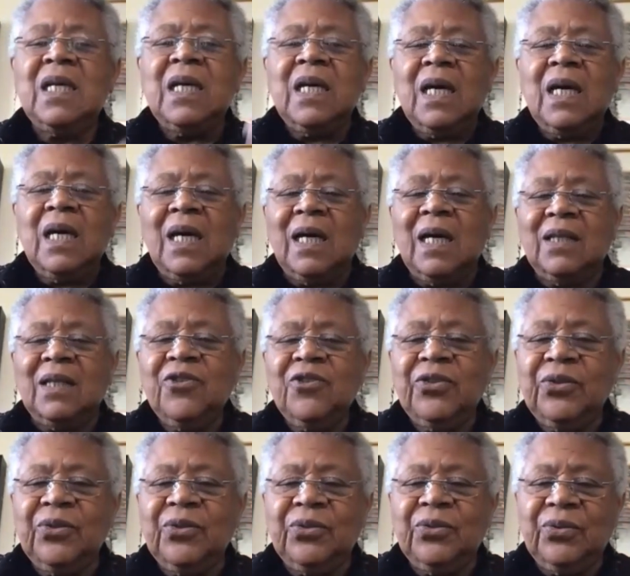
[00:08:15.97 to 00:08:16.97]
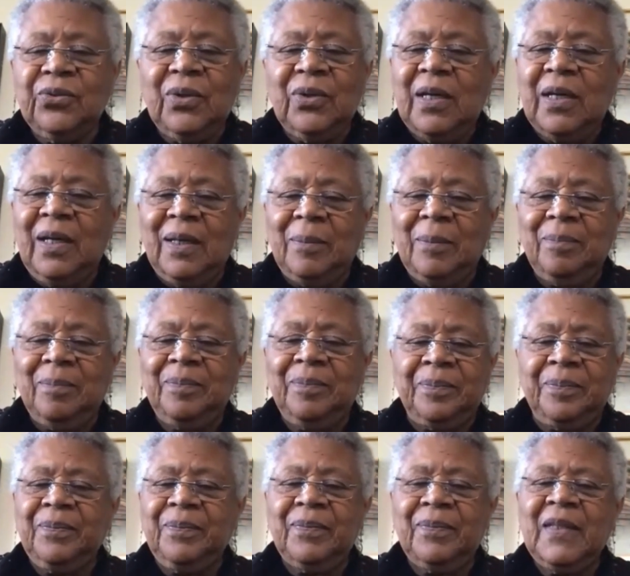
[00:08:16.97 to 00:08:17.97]
uh, to um,
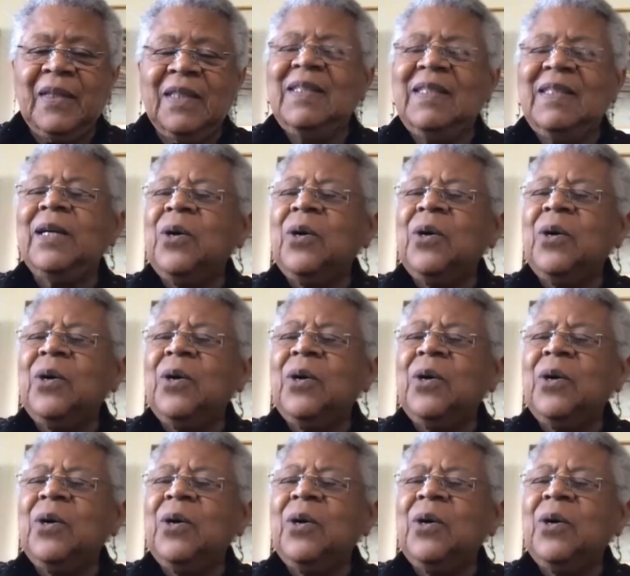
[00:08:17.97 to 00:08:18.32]
take